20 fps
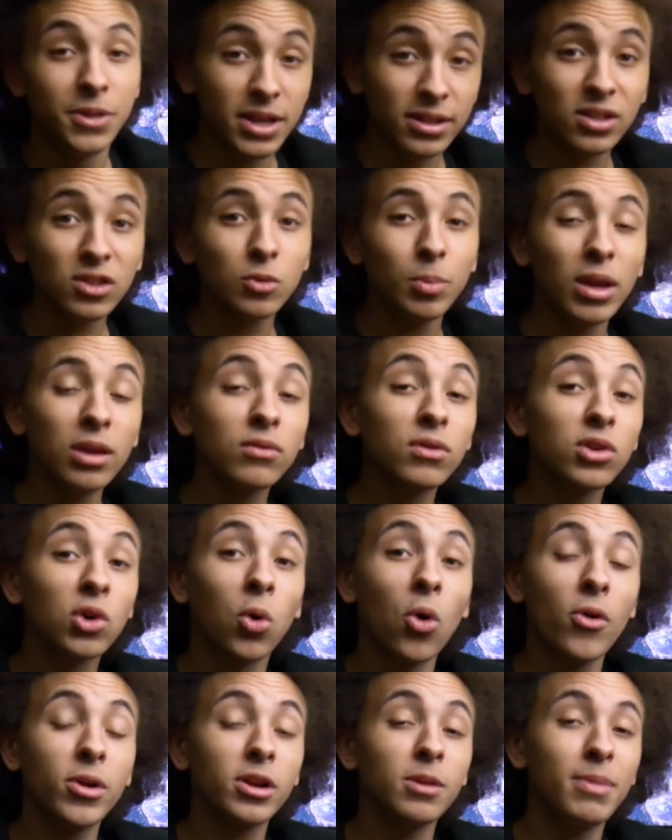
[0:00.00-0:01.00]
This is being
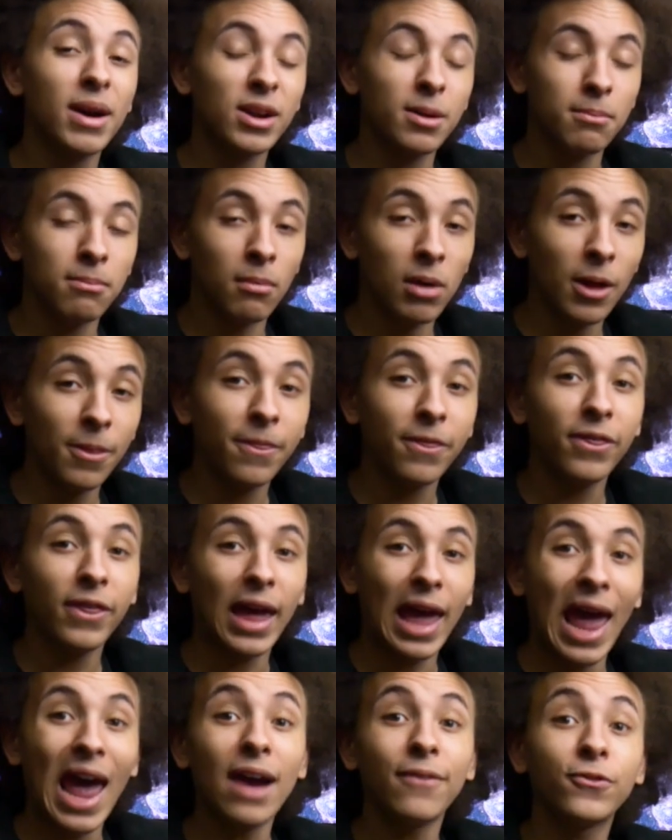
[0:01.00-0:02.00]
recorded about a month
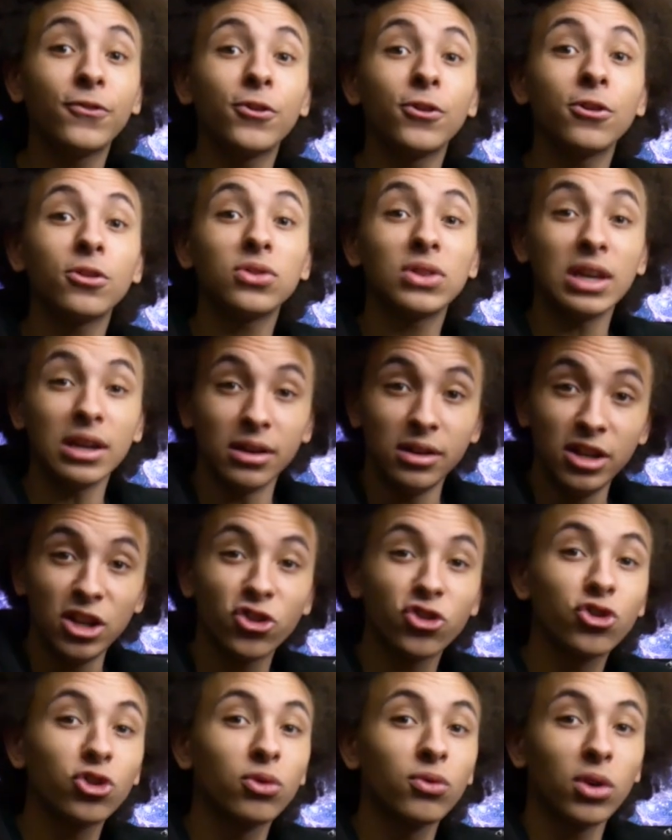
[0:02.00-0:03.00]
after the
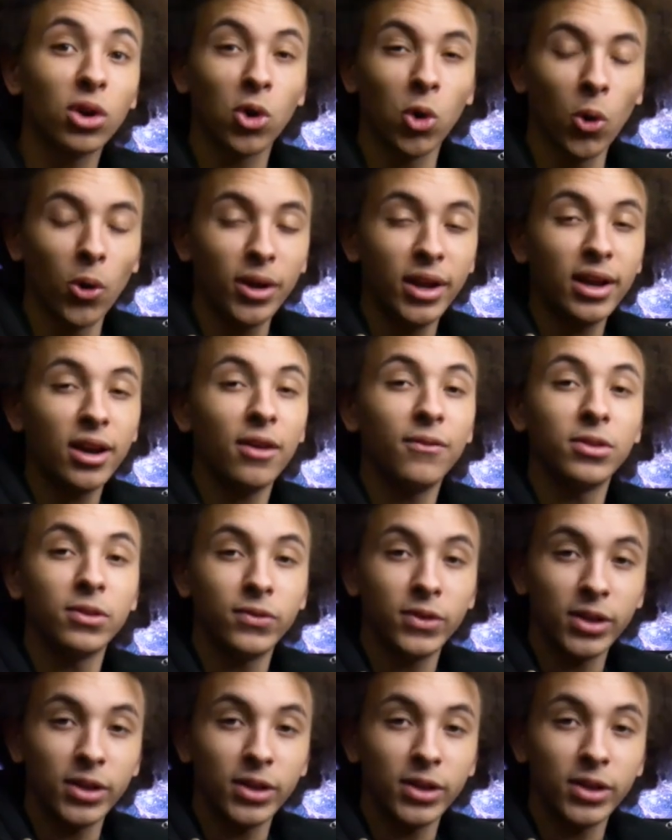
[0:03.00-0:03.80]
initial recording of the